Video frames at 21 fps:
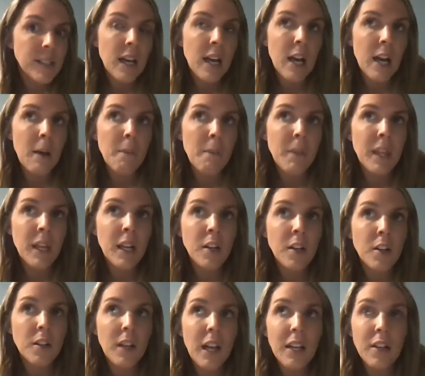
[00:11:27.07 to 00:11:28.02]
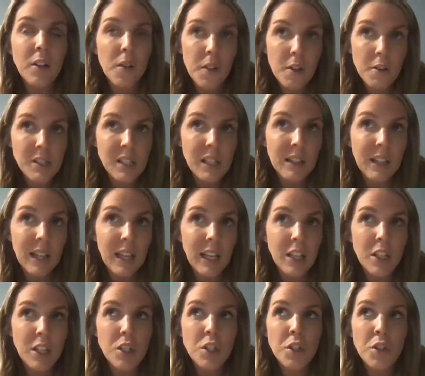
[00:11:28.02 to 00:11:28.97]
I know there's a
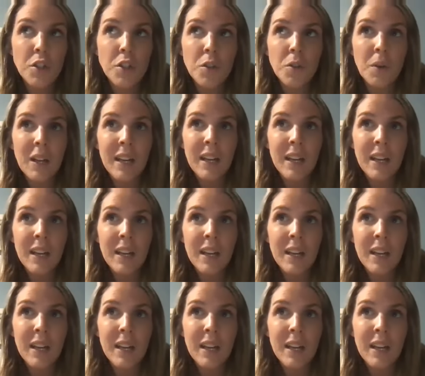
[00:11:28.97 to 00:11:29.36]
link to